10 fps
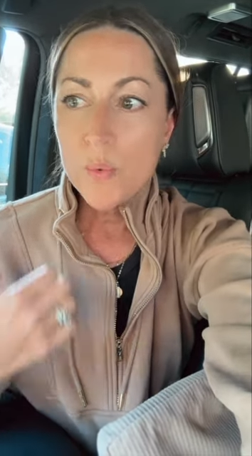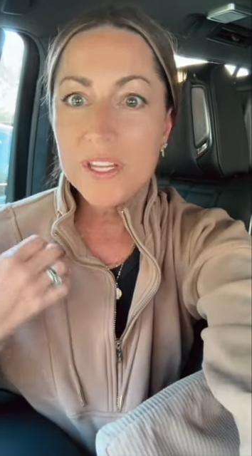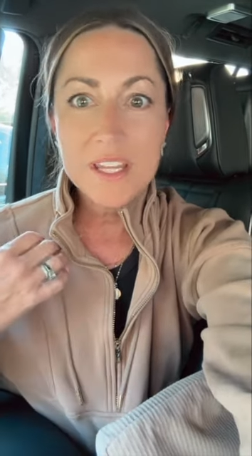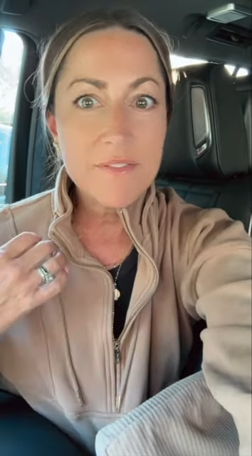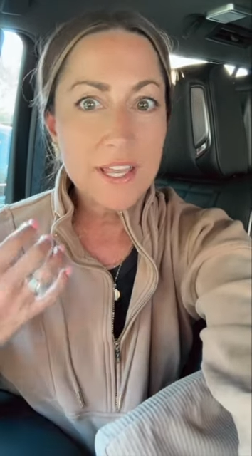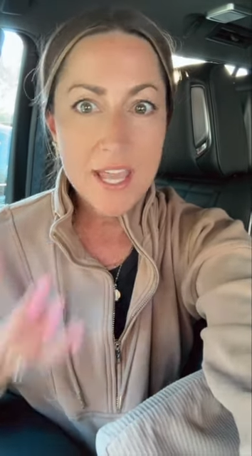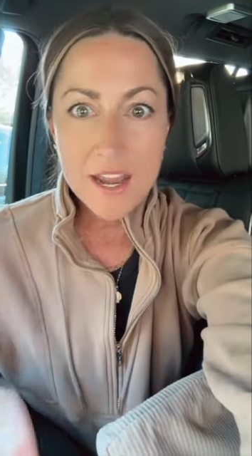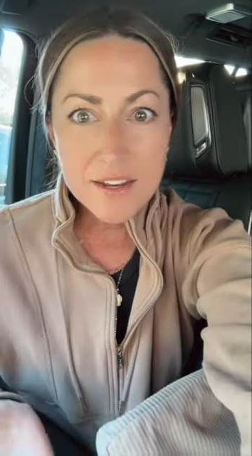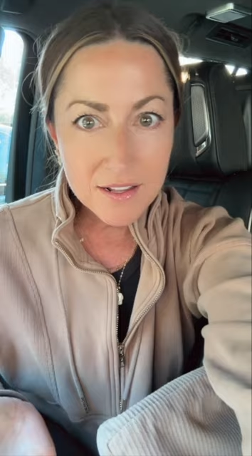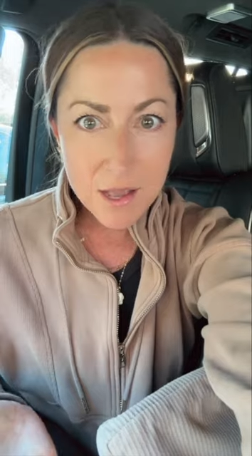We leave
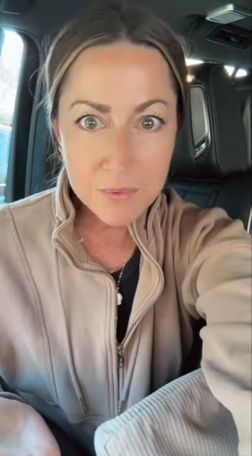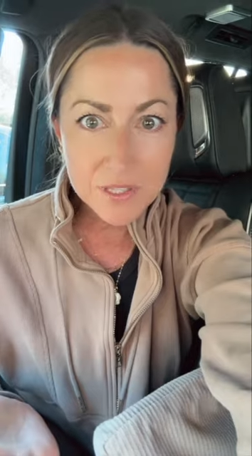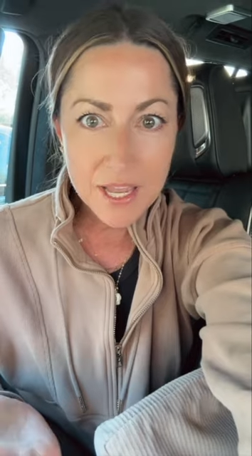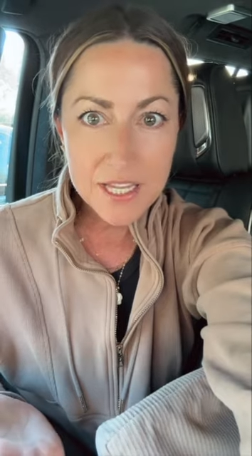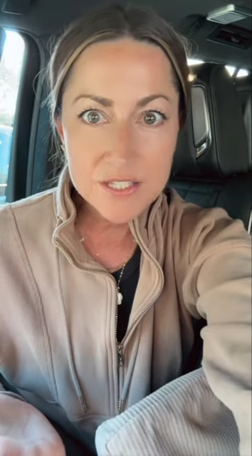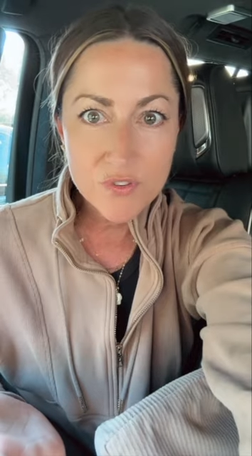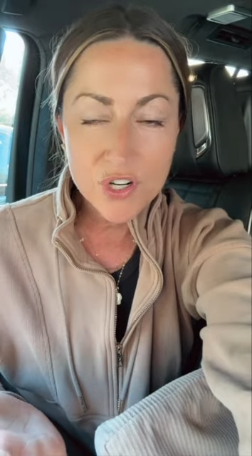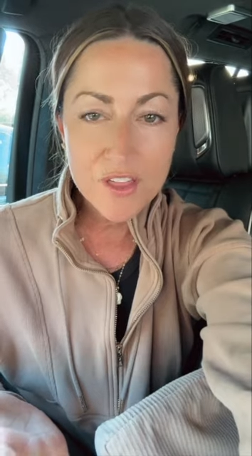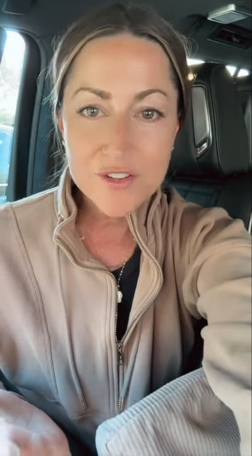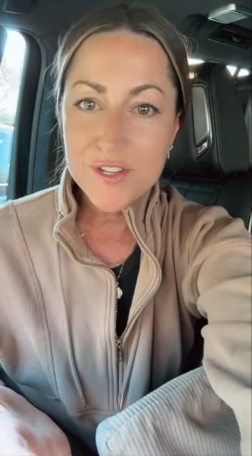again in a couple days
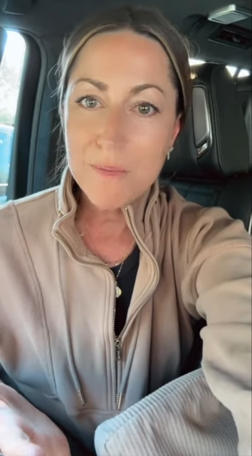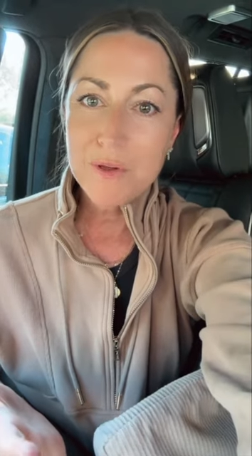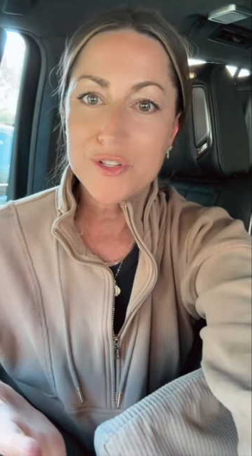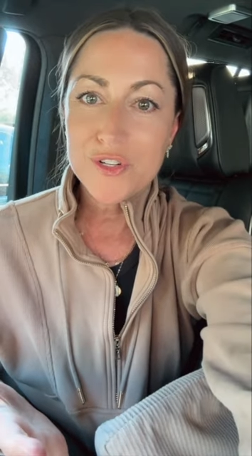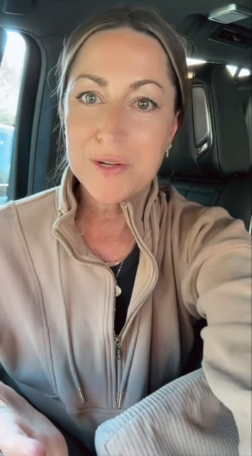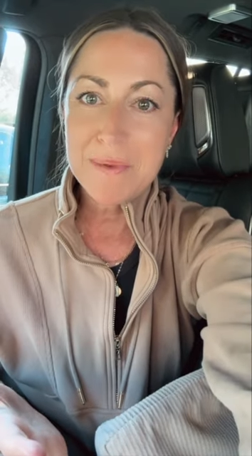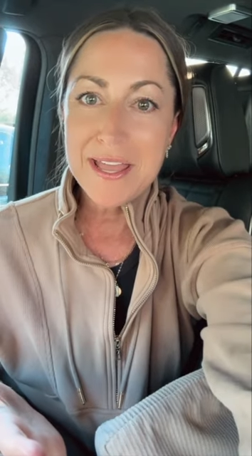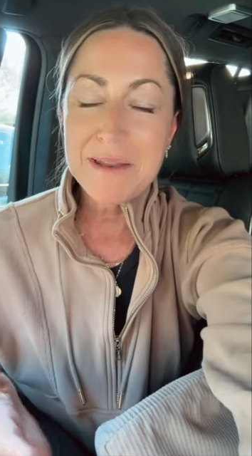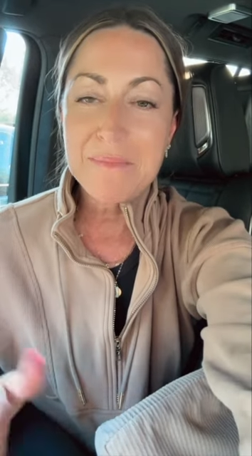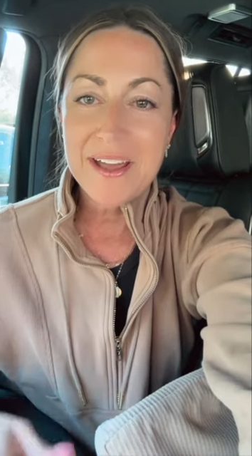for another softball
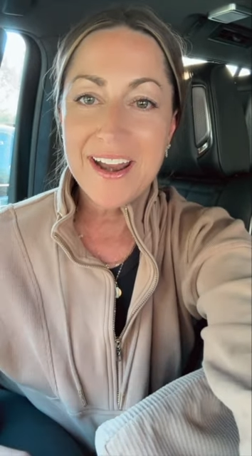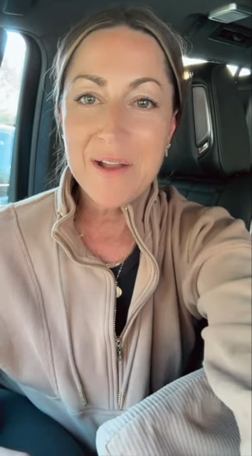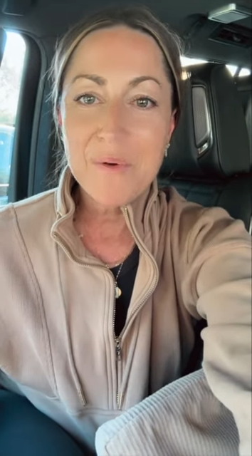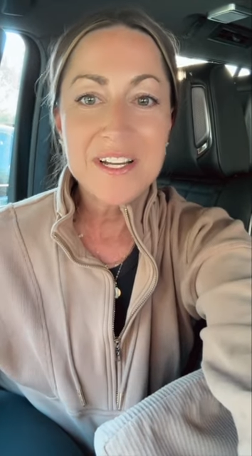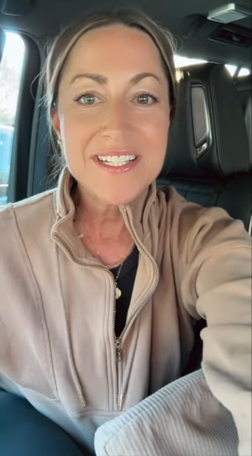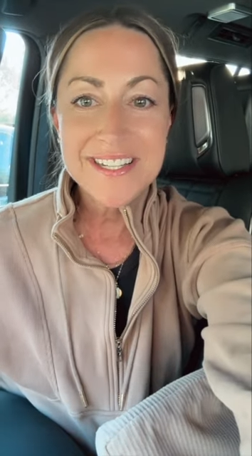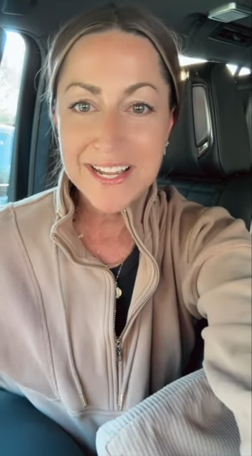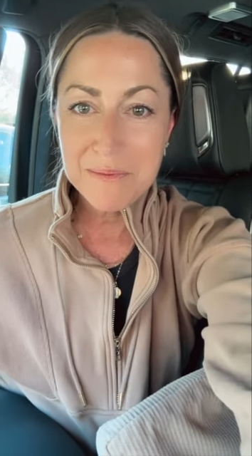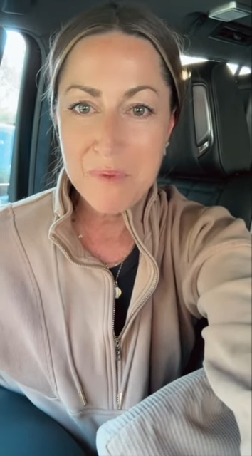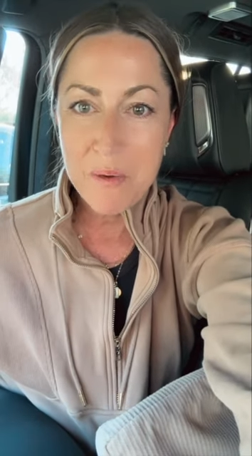tournament, but I wanted to
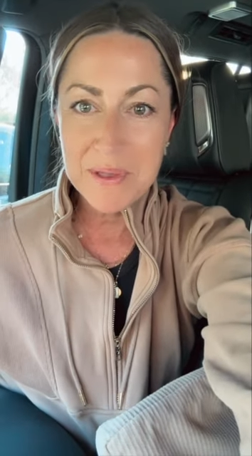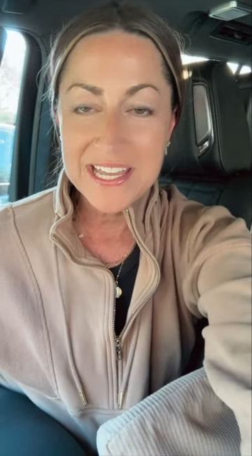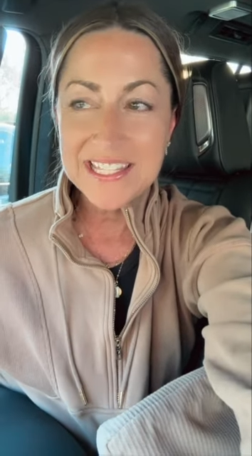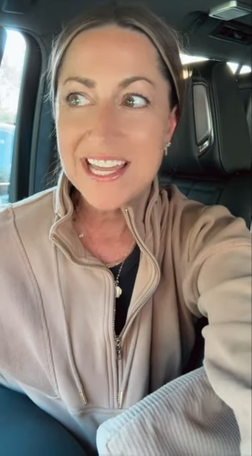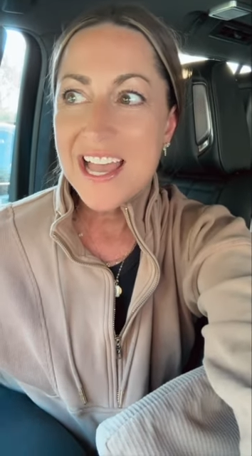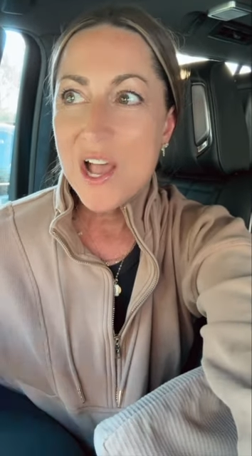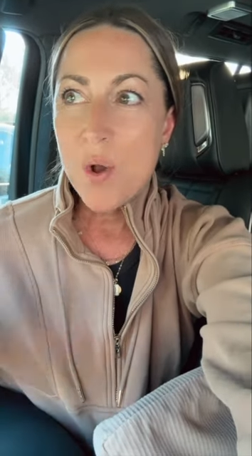take a moment